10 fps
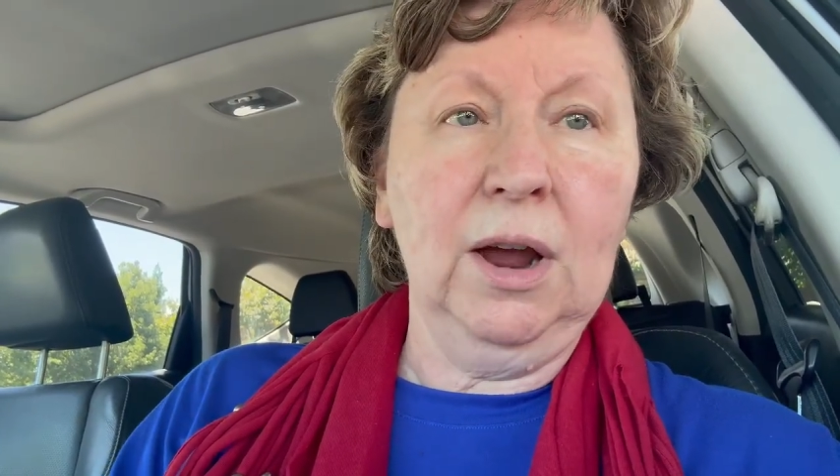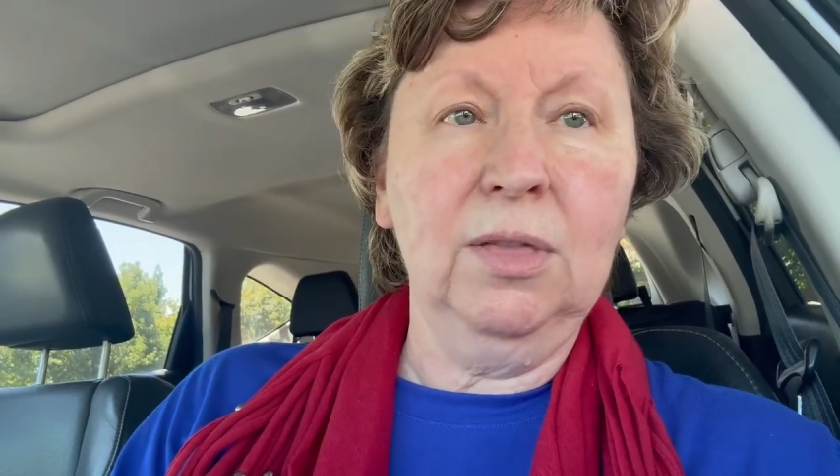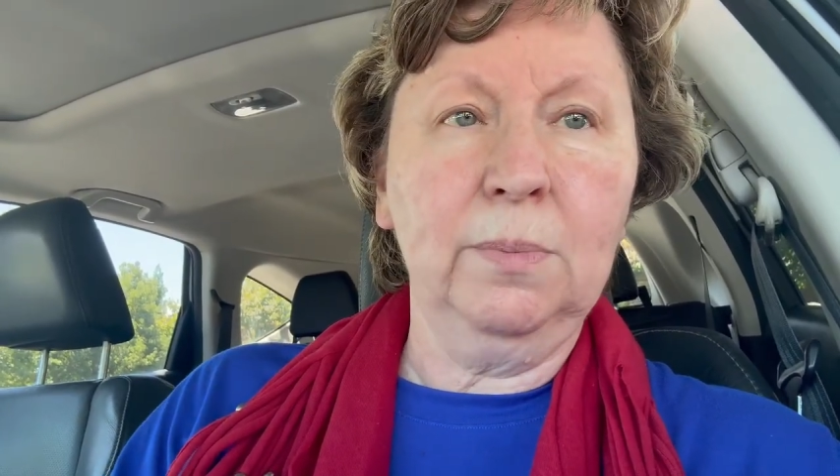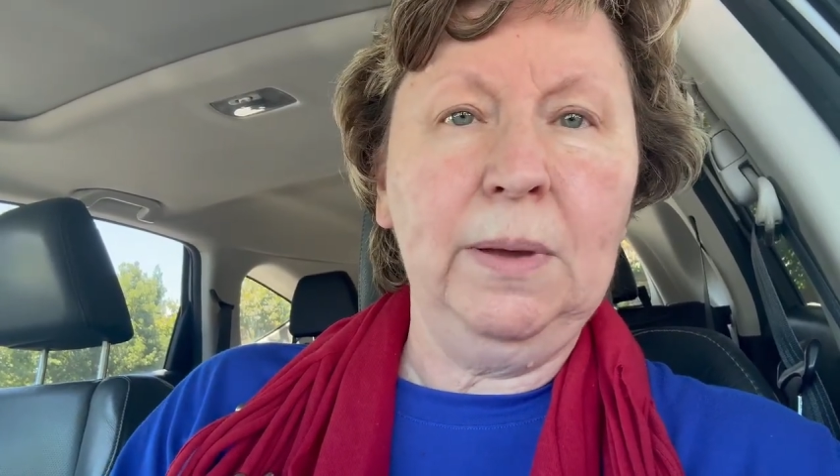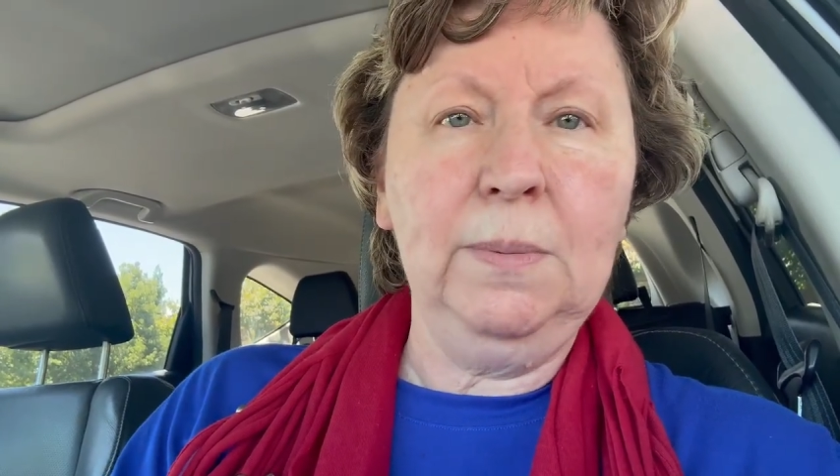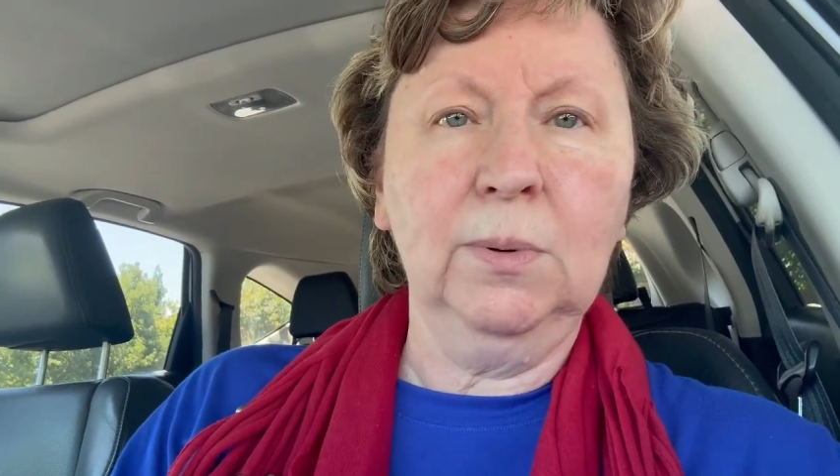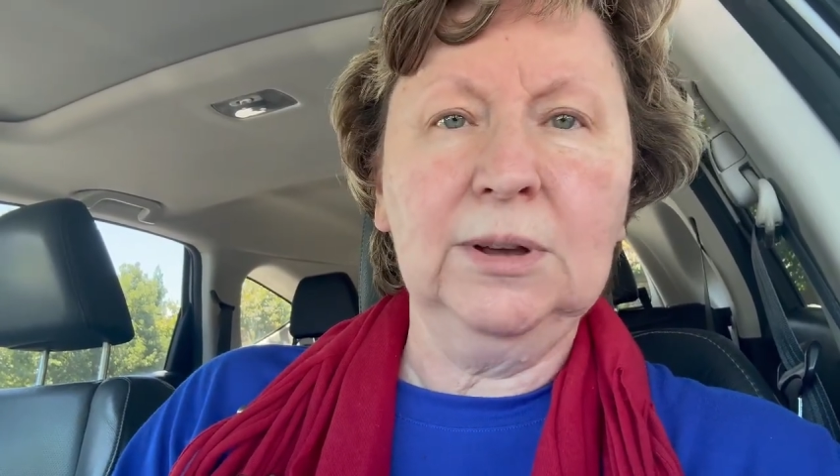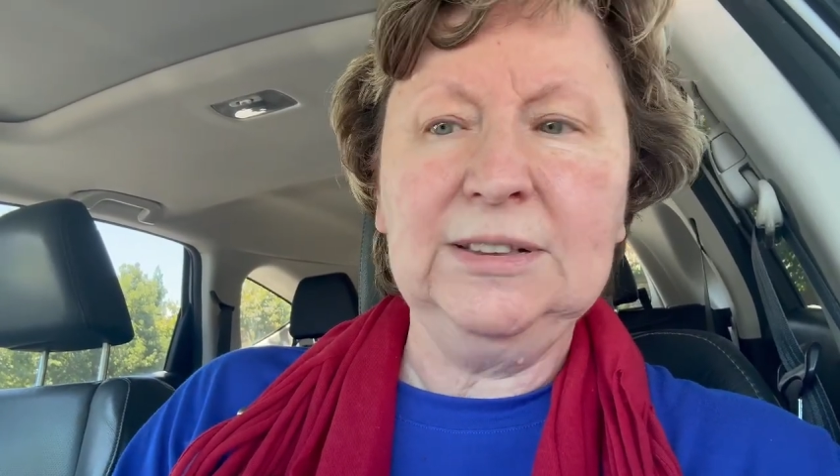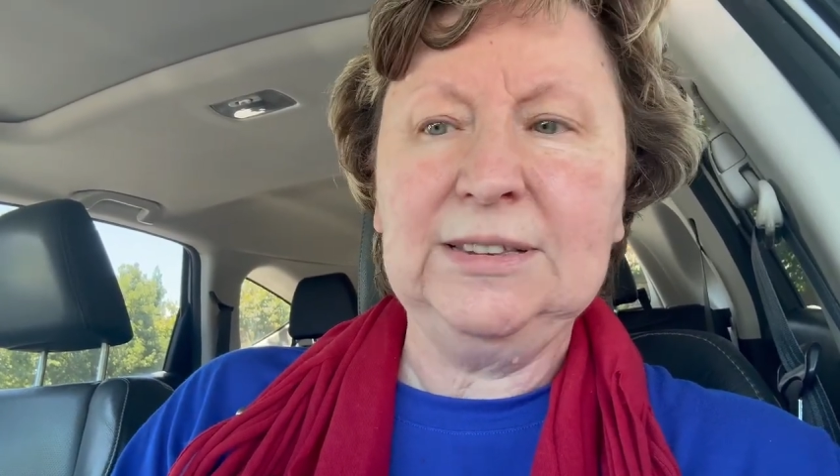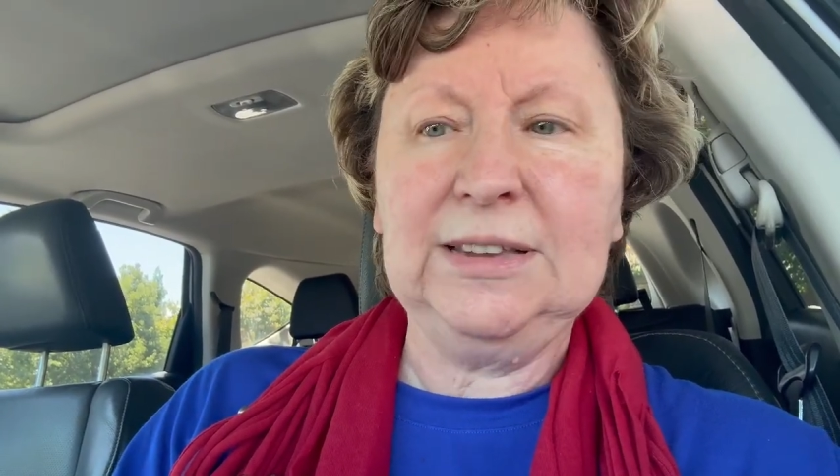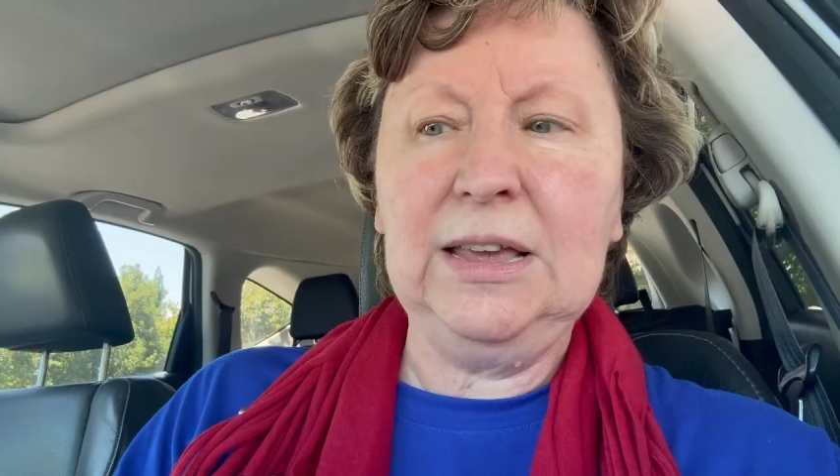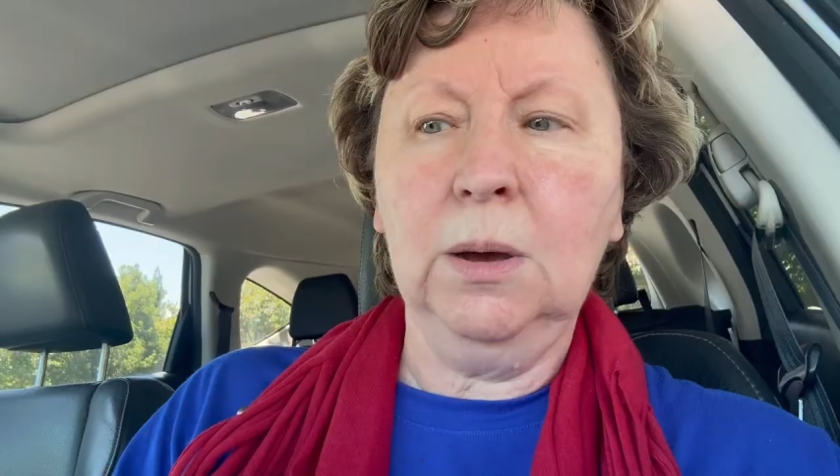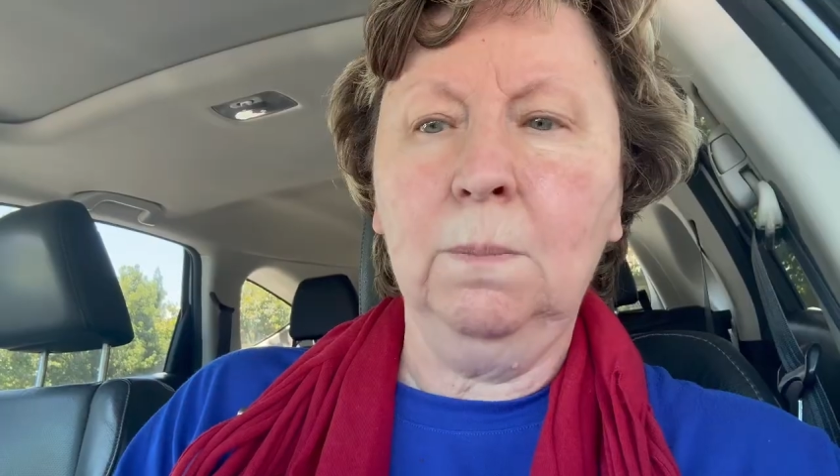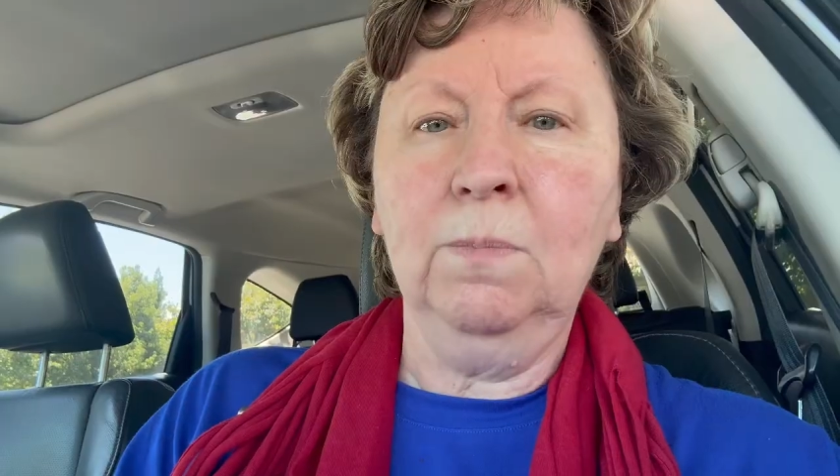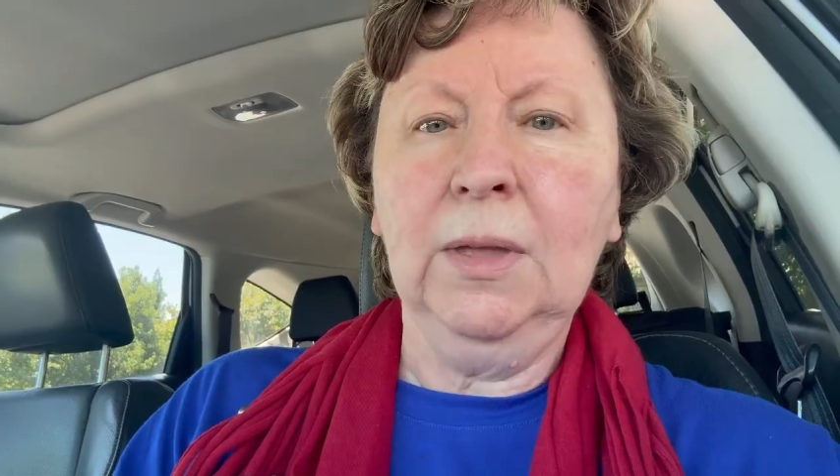other people can see them.